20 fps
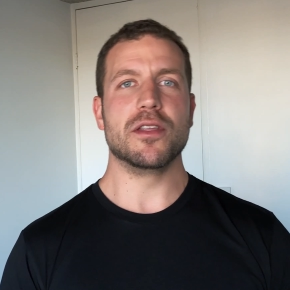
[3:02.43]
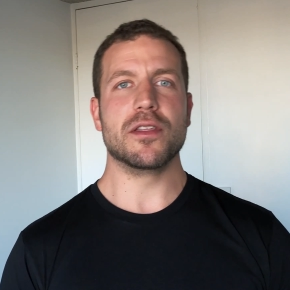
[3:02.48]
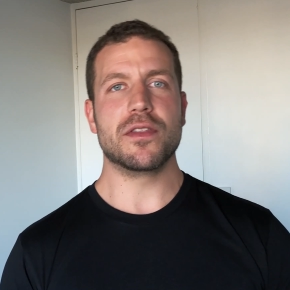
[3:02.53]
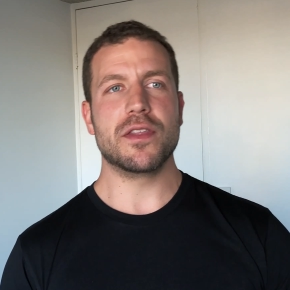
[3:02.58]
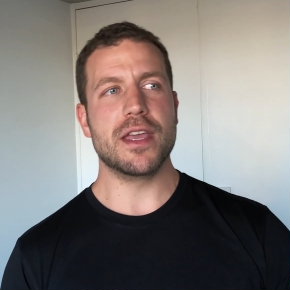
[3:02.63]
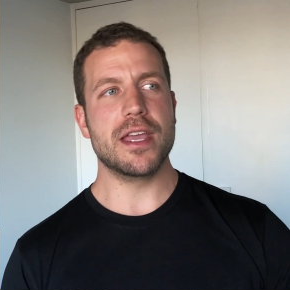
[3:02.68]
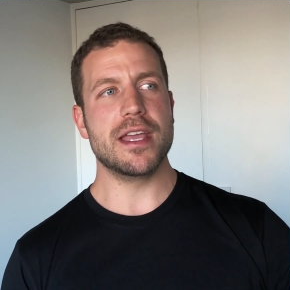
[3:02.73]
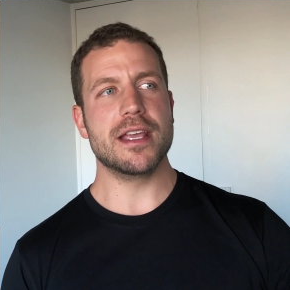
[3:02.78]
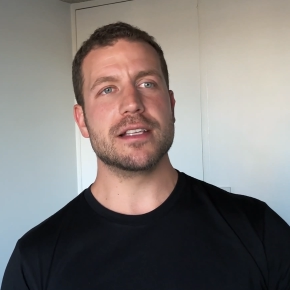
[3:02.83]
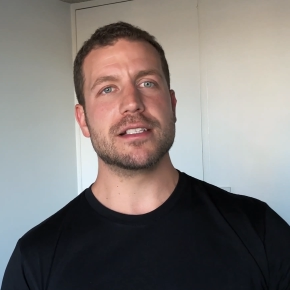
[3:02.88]
the
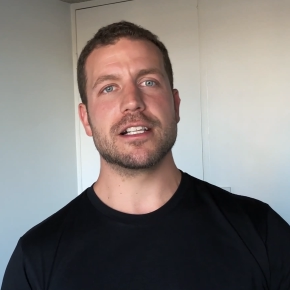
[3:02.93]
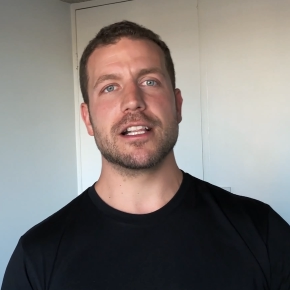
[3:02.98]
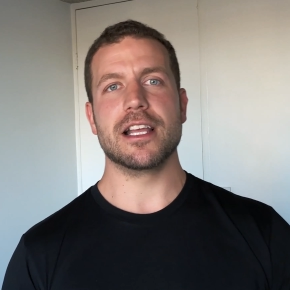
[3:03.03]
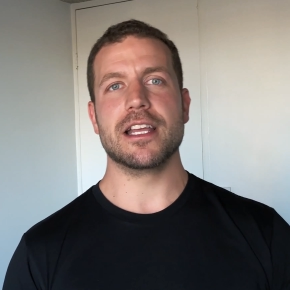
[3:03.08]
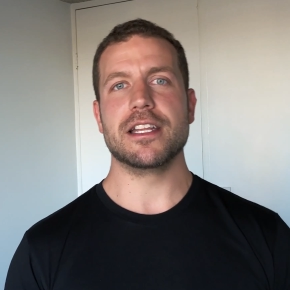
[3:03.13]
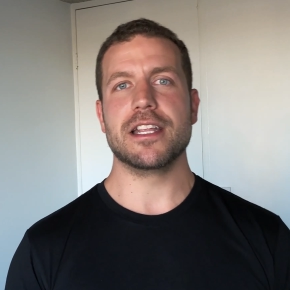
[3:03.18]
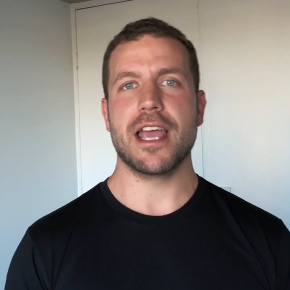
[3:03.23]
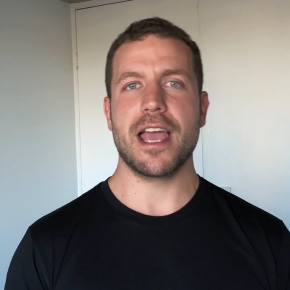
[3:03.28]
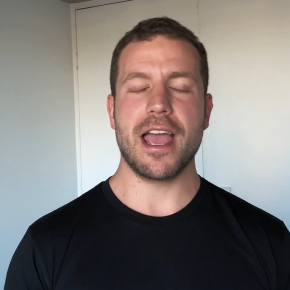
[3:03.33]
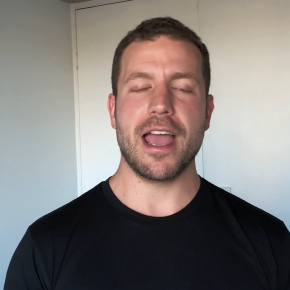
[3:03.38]
things,
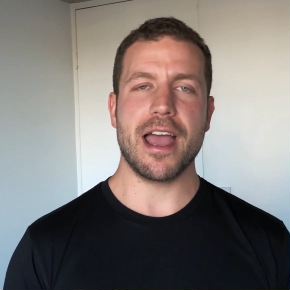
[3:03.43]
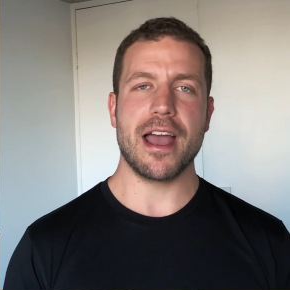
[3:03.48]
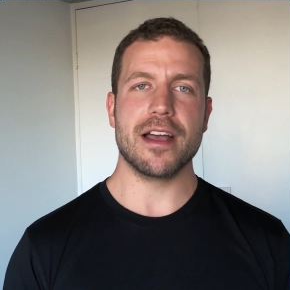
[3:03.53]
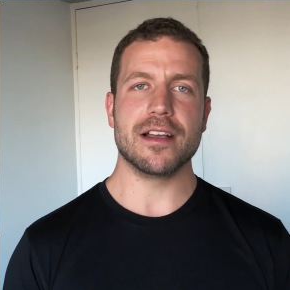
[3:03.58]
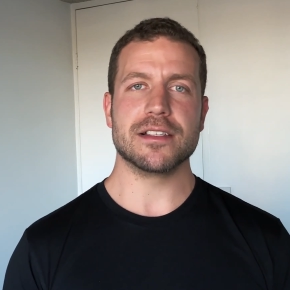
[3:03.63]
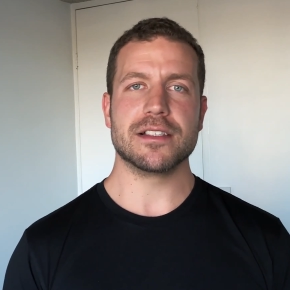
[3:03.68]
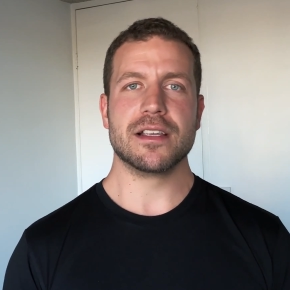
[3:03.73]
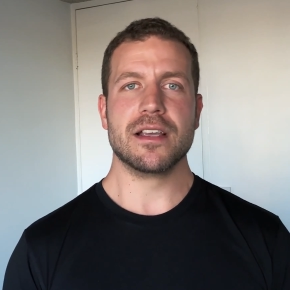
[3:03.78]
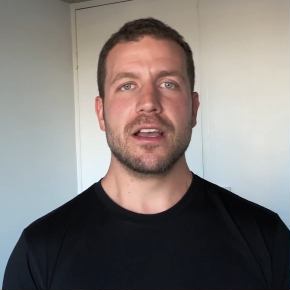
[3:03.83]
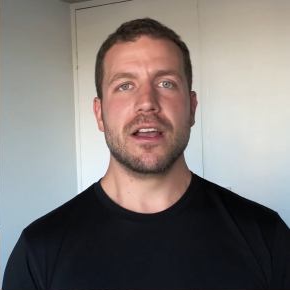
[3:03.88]
clean your
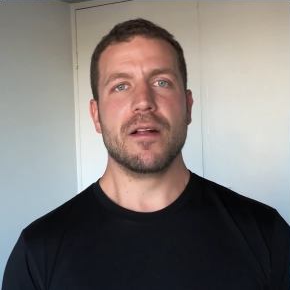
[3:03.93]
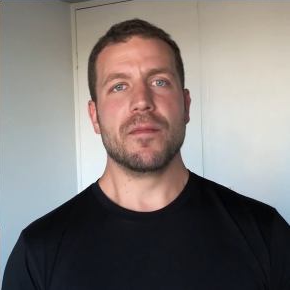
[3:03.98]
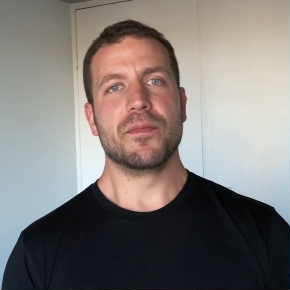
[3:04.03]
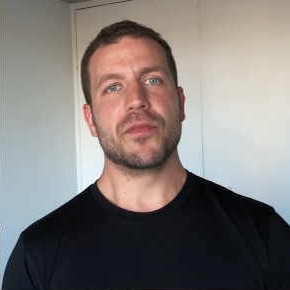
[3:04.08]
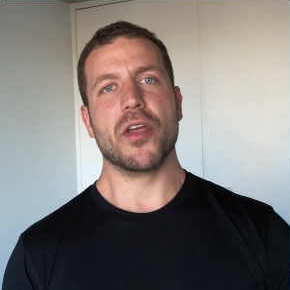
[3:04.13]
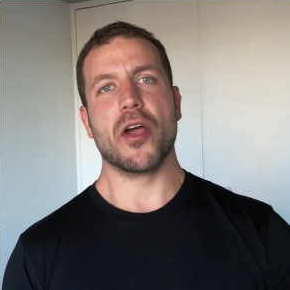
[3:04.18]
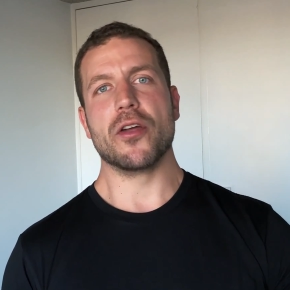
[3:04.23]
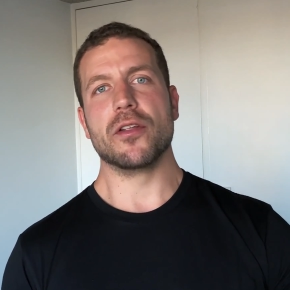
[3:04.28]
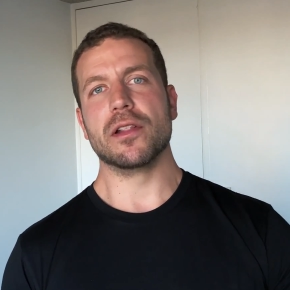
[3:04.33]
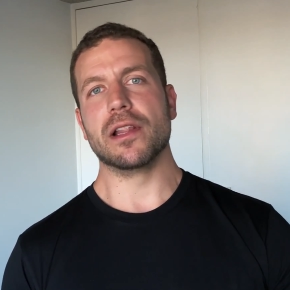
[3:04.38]
house,
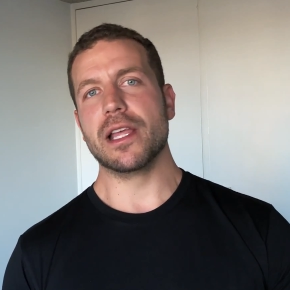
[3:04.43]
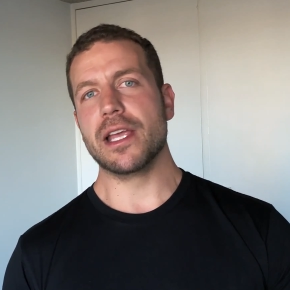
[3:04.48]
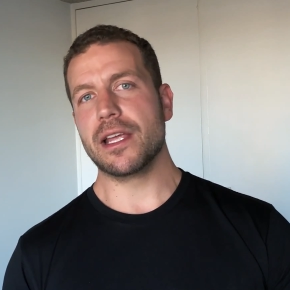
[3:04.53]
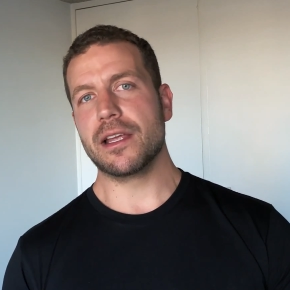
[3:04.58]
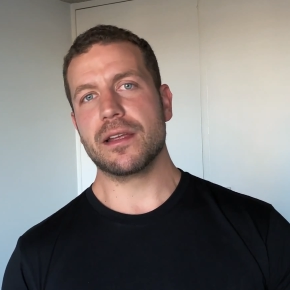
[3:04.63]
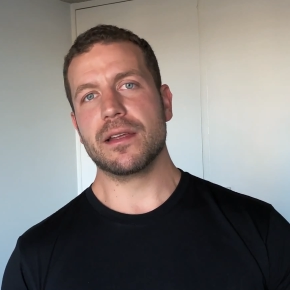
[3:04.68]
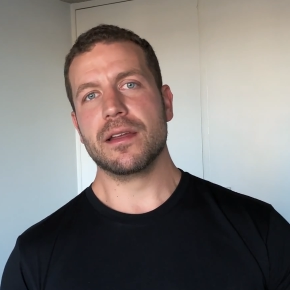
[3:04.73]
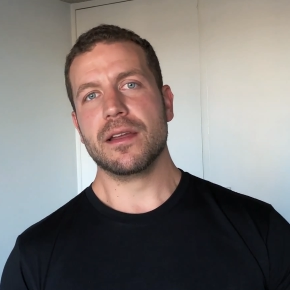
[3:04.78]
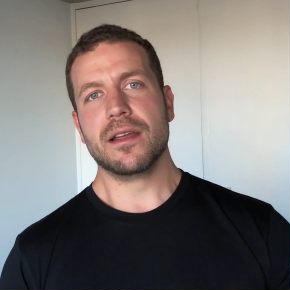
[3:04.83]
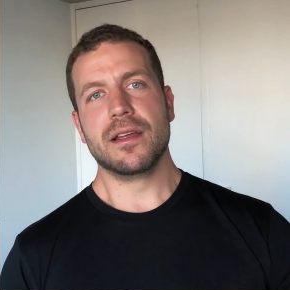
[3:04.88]
don't
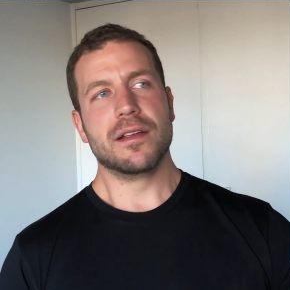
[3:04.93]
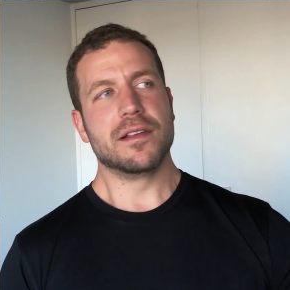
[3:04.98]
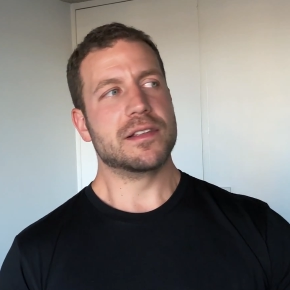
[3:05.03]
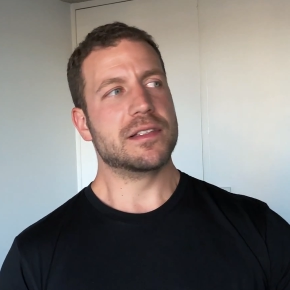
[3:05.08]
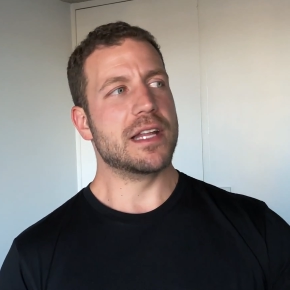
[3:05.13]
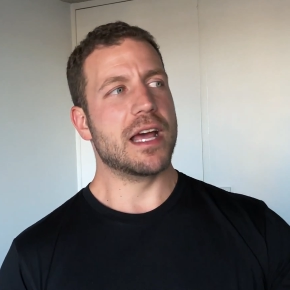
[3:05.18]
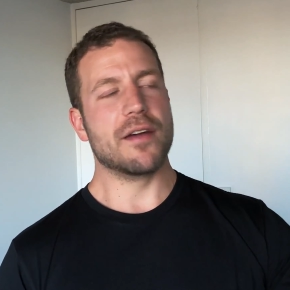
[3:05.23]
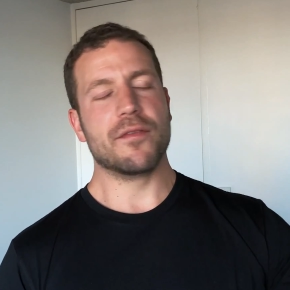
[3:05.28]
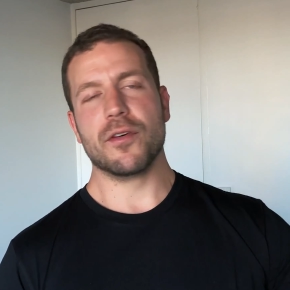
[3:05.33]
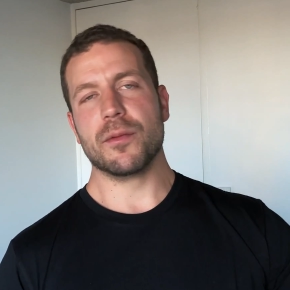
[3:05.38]
lick
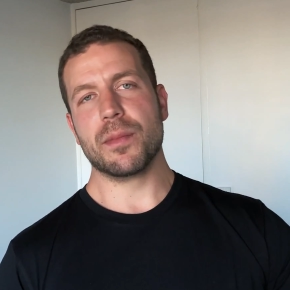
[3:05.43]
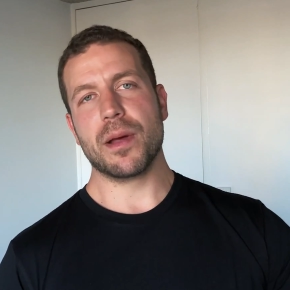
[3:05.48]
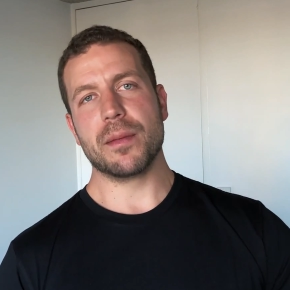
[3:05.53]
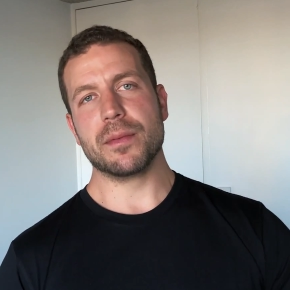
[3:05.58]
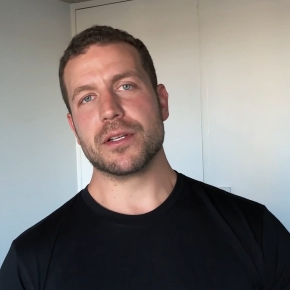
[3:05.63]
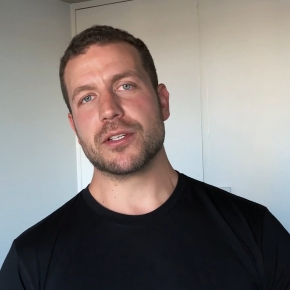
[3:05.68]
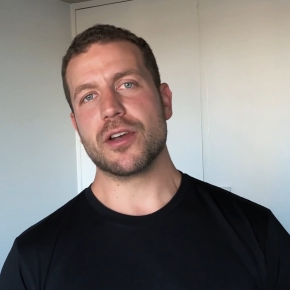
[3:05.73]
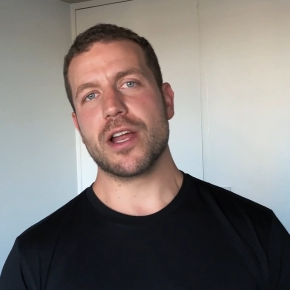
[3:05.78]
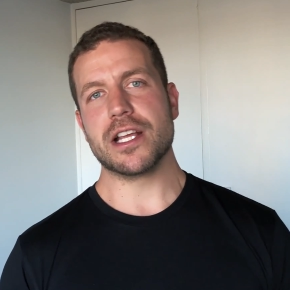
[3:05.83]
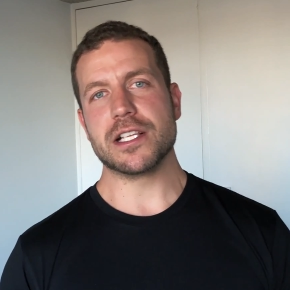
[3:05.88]
stuff on
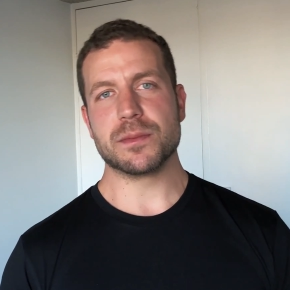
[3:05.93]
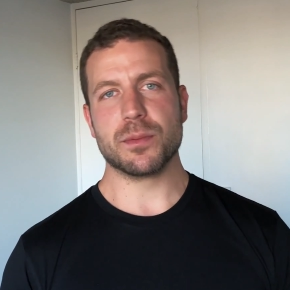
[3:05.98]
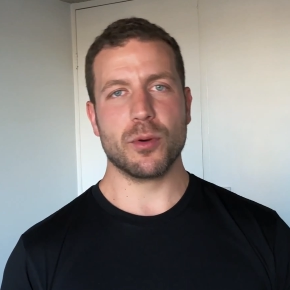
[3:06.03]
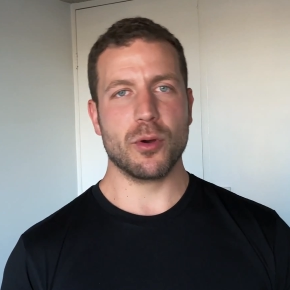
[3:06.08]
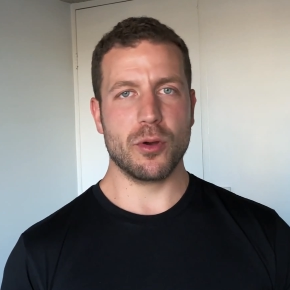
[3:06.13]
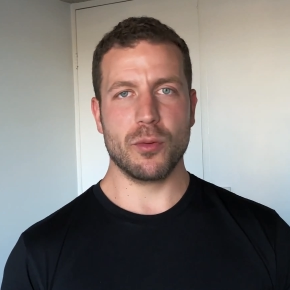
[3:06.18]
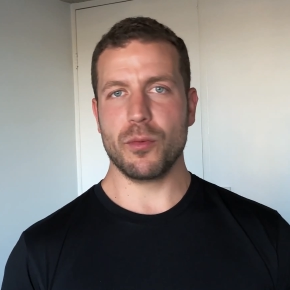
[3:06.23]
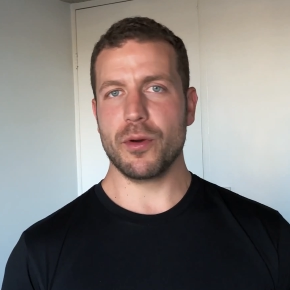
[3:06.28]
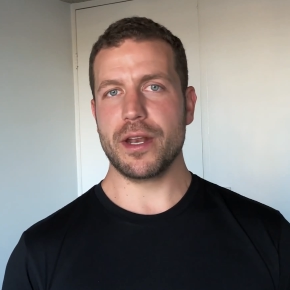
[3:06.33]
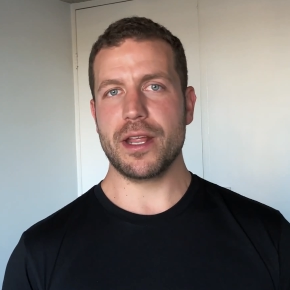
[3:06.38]
public
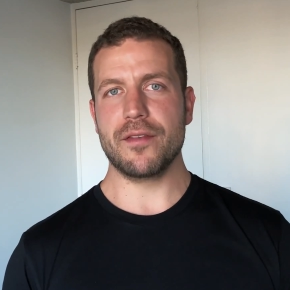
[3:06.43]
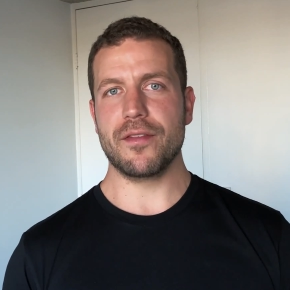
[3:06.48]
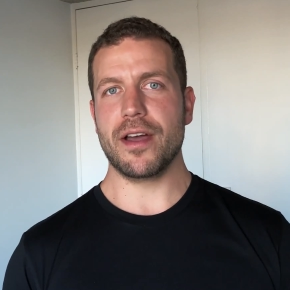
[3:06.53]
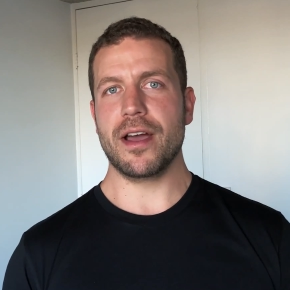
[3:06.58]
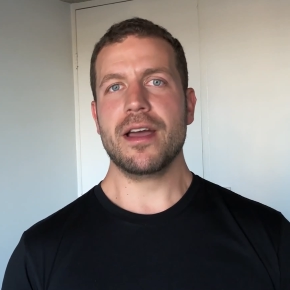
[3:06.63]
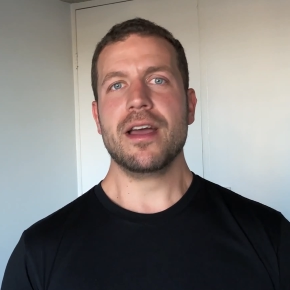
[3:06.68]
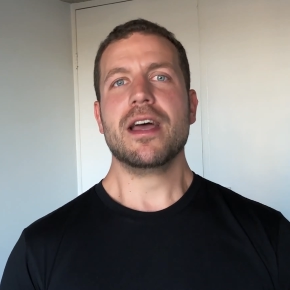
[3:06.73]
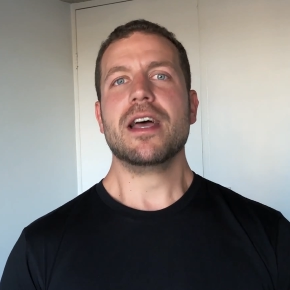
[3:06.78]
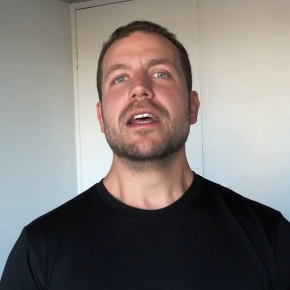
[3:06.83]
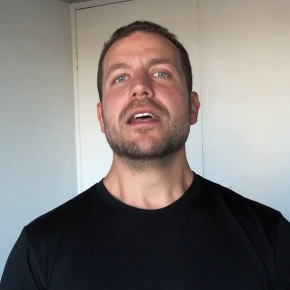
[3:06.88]
transport, whatever.